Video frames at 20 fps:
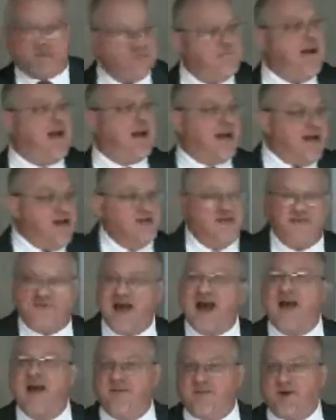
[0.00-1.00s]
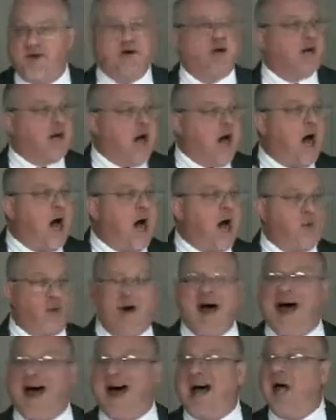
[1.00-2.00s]
smelling savor to God.
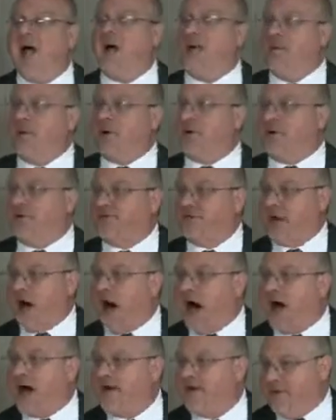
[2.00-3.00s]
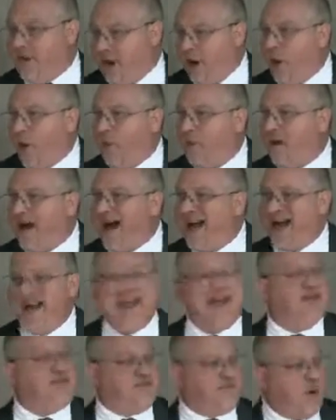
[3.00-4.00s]
Why? Because God Almighty
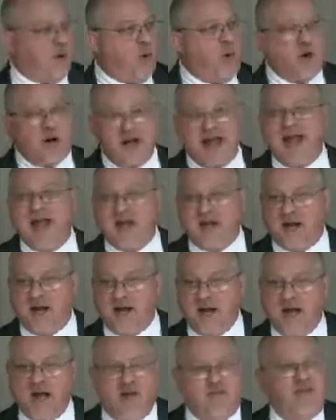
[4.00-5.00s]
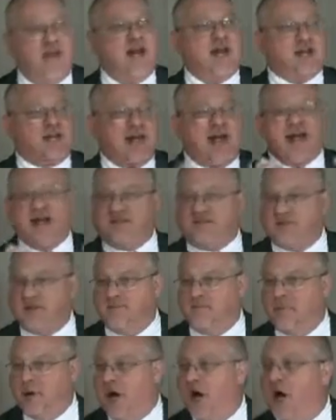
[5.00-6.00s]
has so ordained it that it takes
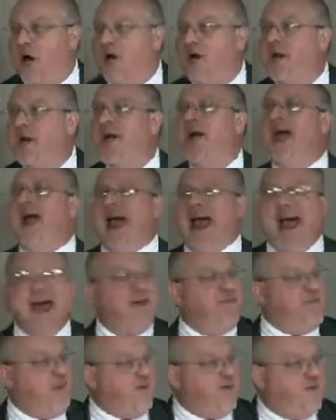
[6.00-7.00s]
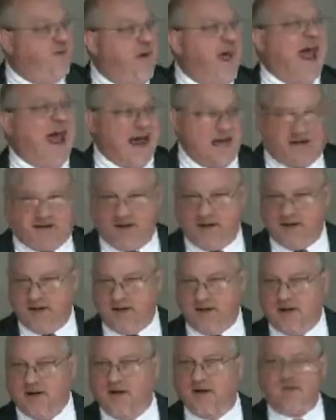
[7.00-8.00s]
the blood and the fat
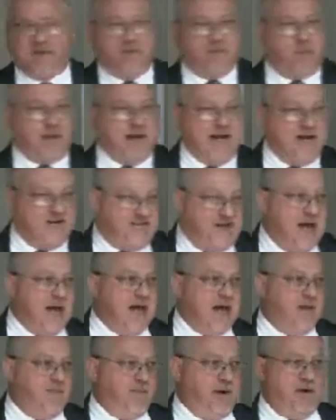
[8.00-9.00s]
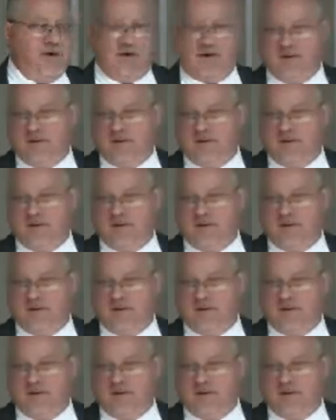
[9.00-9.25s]
to please Him